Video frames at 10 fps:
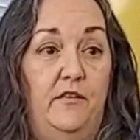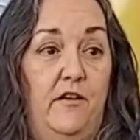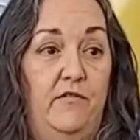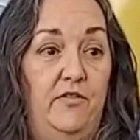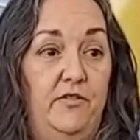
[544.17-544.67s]

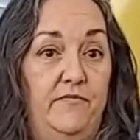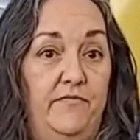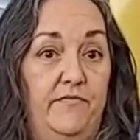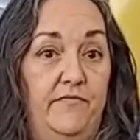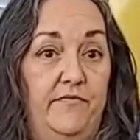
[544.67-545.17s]
love.
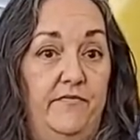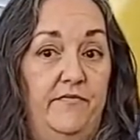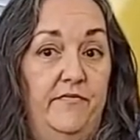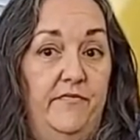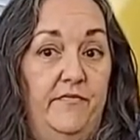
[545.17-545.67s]

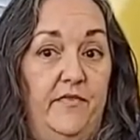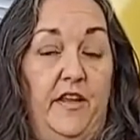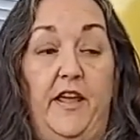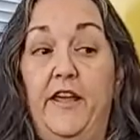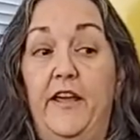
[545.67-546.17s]

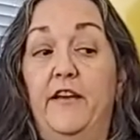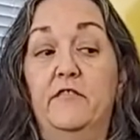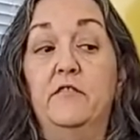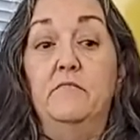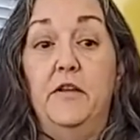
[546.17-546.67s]

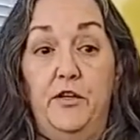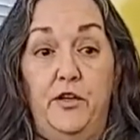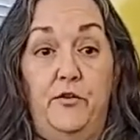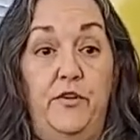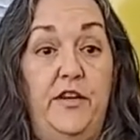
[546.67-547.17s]
And in
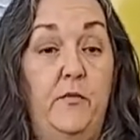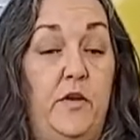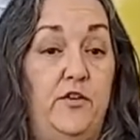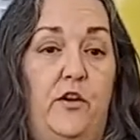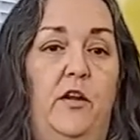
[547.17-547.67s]
Unity
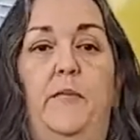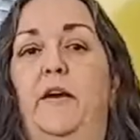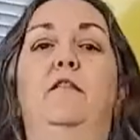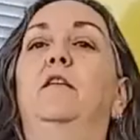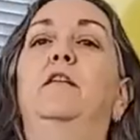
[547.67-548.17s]
we talk
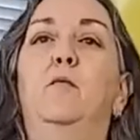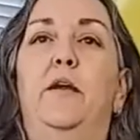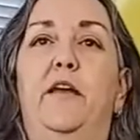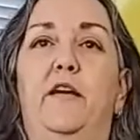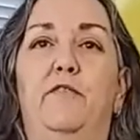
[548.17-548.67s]
about,
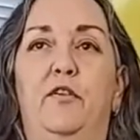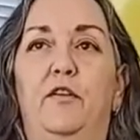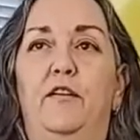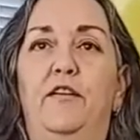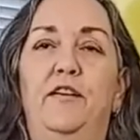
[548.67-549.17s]
we have
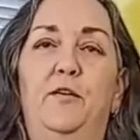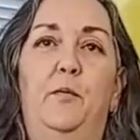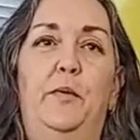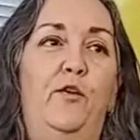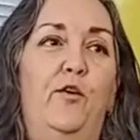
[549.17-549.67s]
what
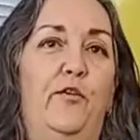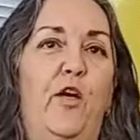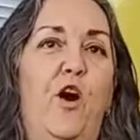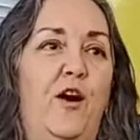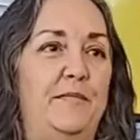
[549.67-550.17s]
we call
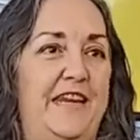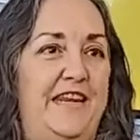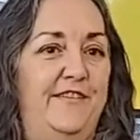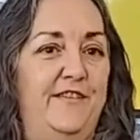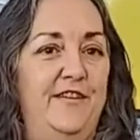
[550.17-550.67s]
the
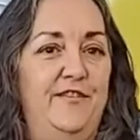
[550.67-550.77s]
omnis.